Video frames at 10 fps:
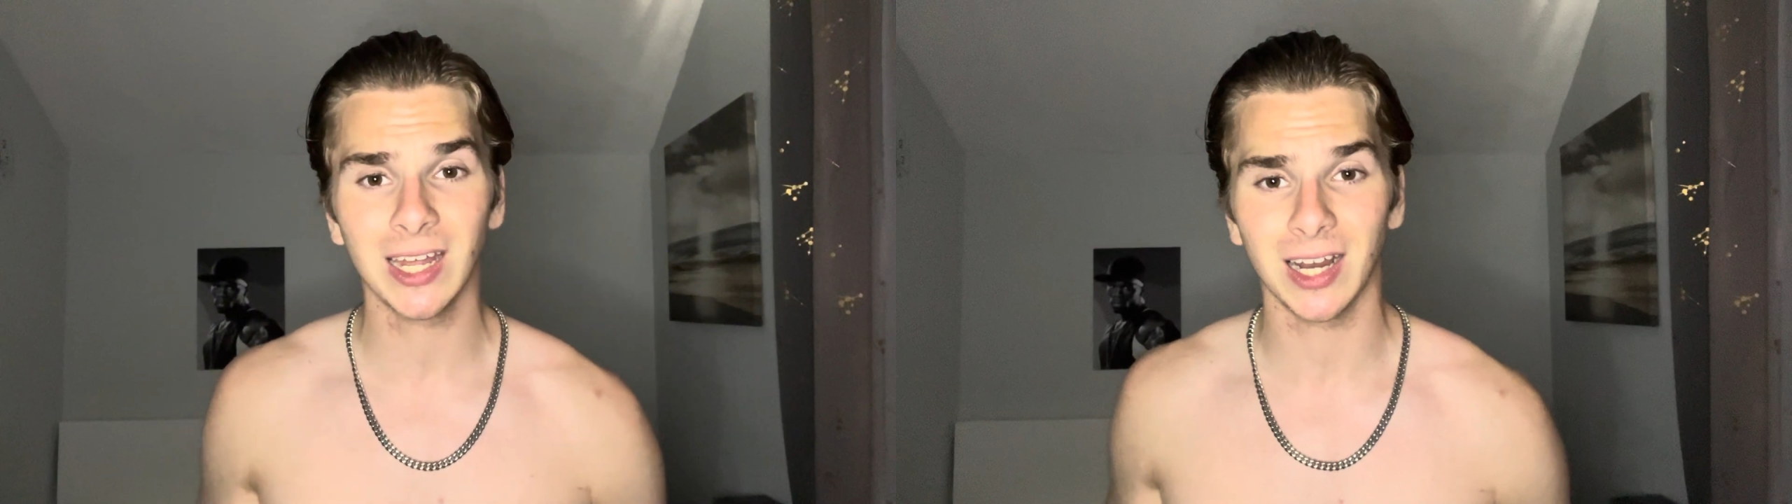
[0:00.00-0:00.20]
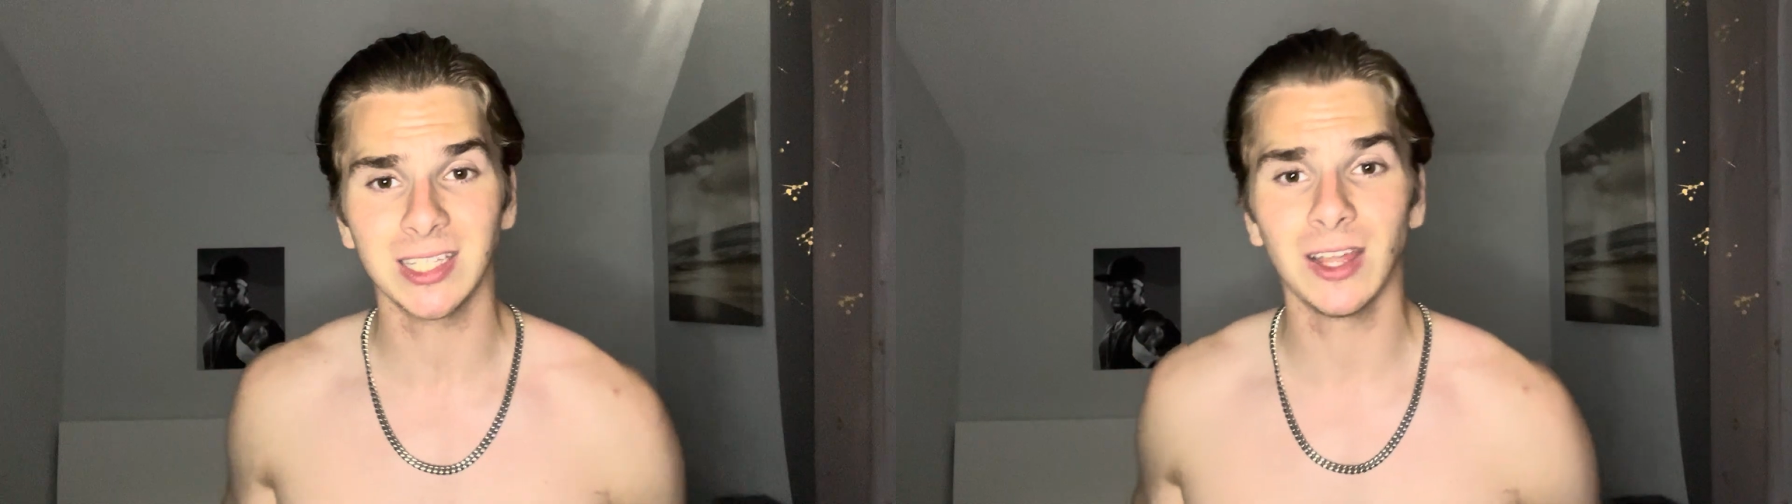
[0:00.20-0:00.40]

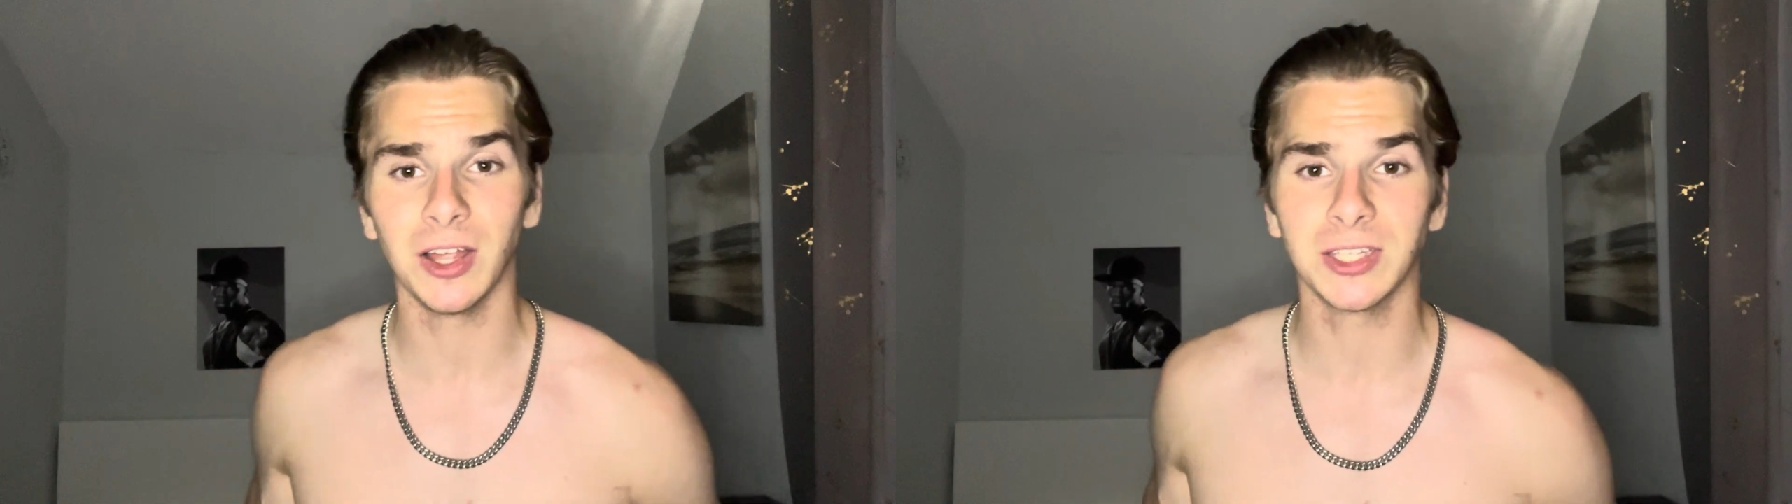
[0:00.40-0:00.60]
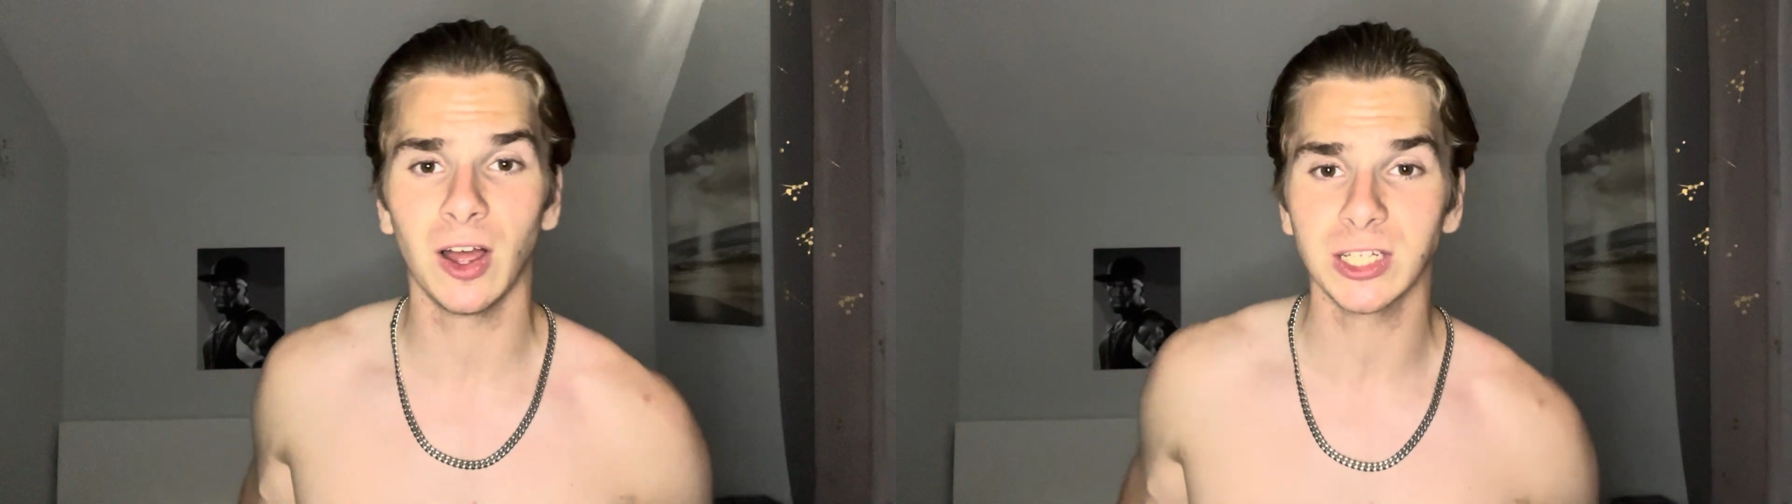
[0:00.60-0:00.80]
I
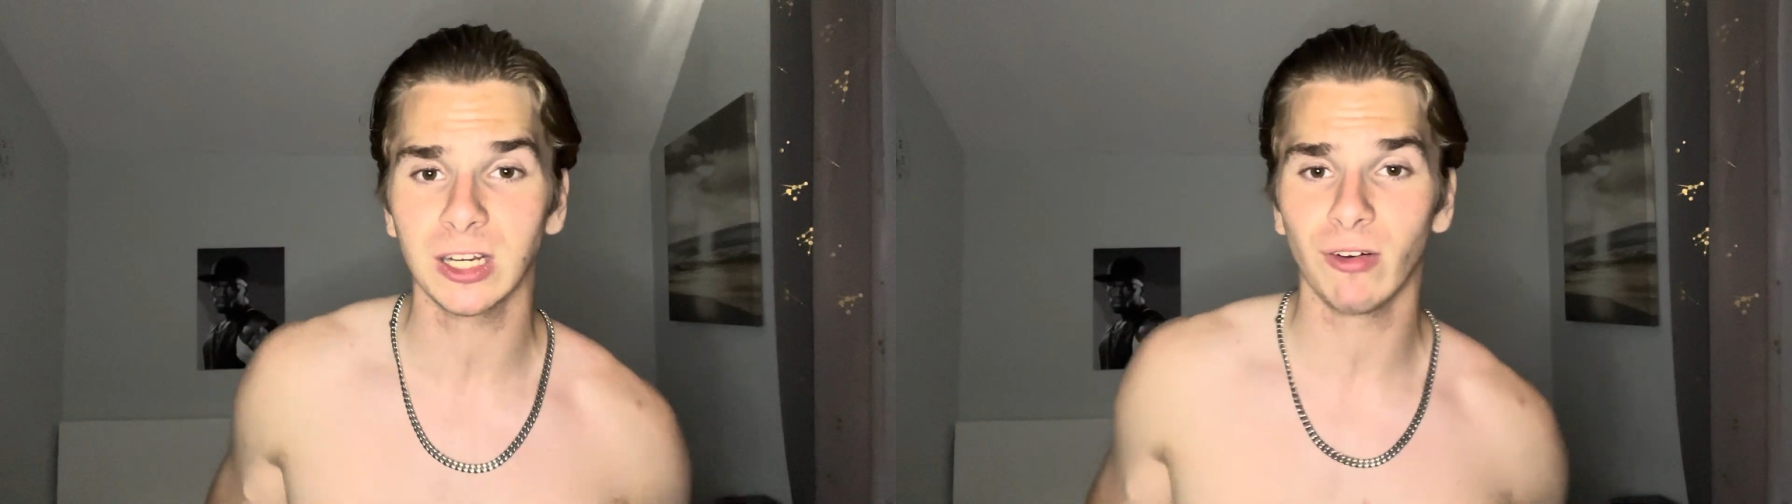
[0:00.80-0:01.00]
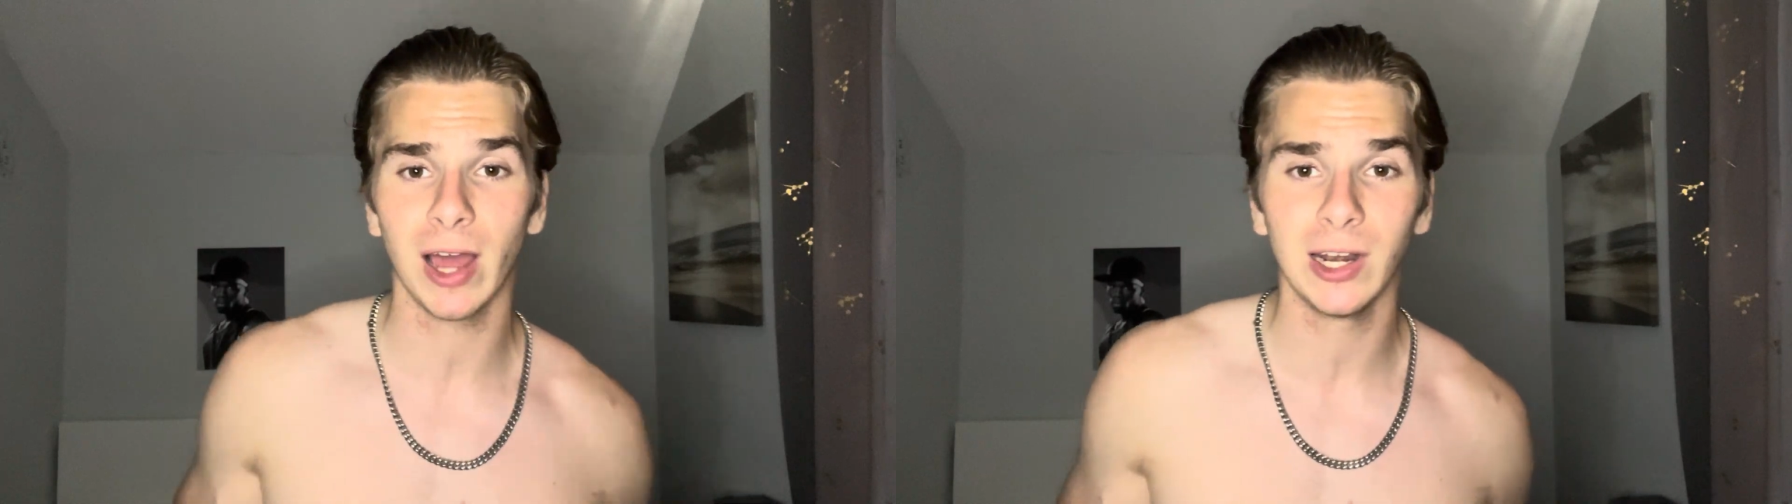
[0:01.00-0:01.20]
start dancing
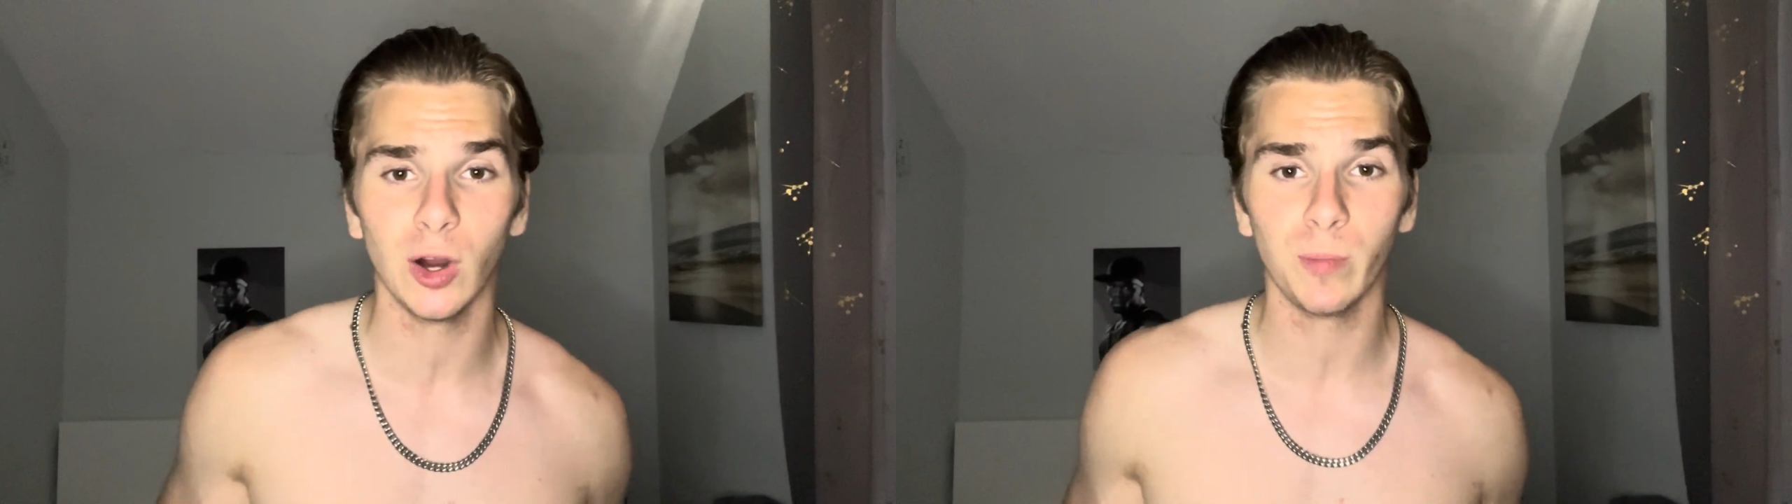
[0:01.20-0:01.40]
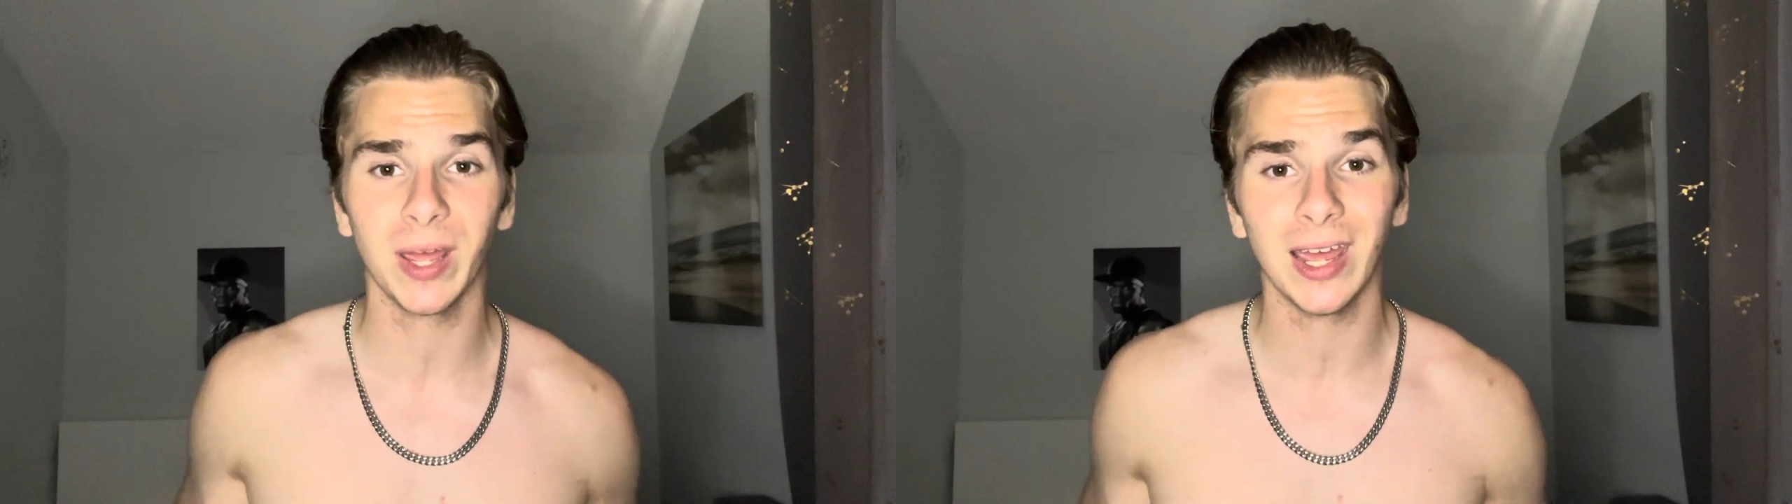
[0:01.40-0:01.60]
around a little
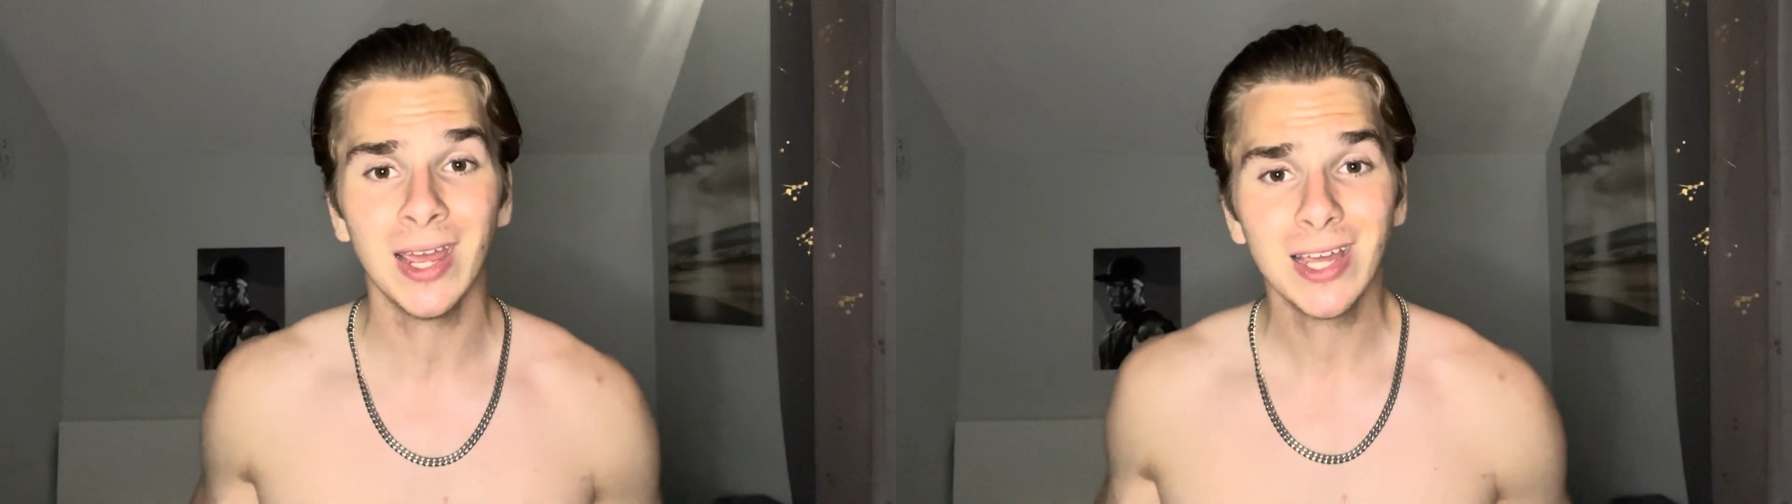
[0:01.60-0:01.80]
bit,